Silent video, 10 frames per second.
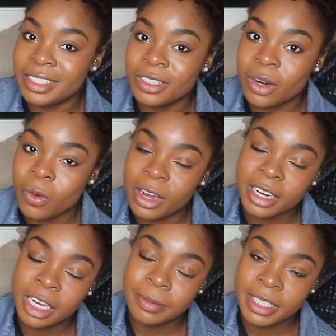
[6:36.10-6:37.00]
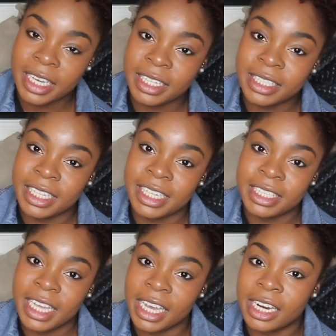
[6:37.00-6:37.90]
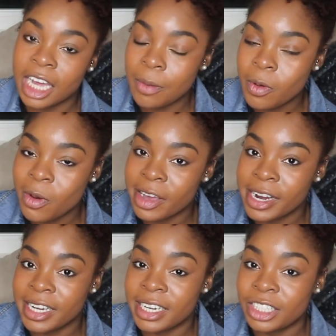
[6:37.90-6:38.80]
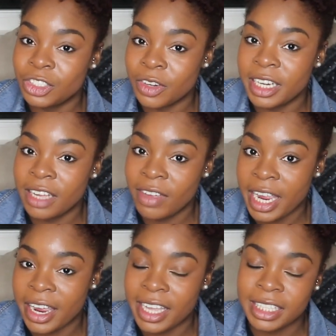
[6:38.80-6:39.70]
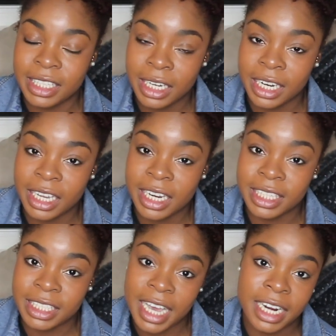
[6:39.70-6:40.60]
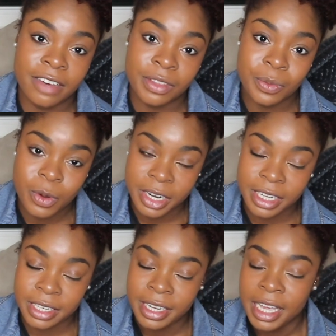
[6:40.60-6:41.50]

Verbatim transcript: So the water cup test is taking a cup of water and a strand of hair and sitting it inside of the water.